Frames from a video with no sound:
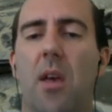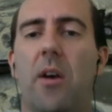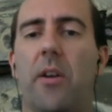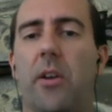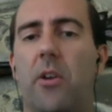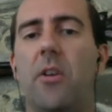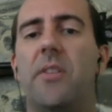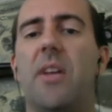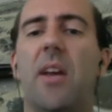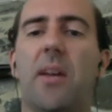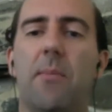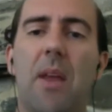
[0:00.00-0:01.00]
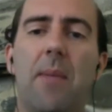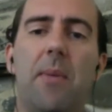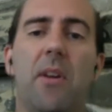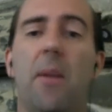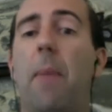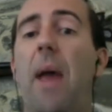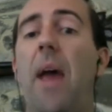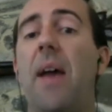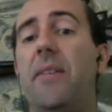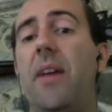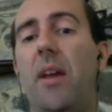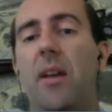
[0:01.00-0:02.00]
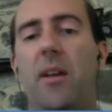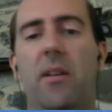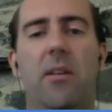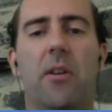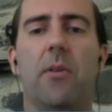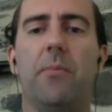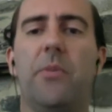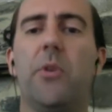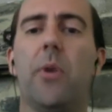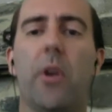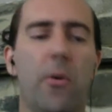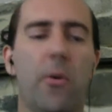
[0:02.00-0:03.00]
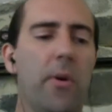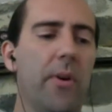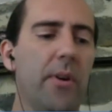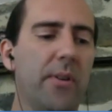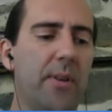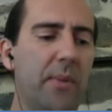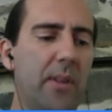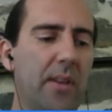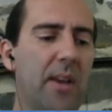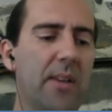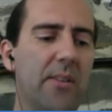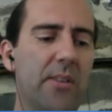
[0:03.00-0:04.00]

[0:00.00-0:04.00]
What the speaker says: on a good day, and maybe on a bad day, you know, 2 1/4 or something like that.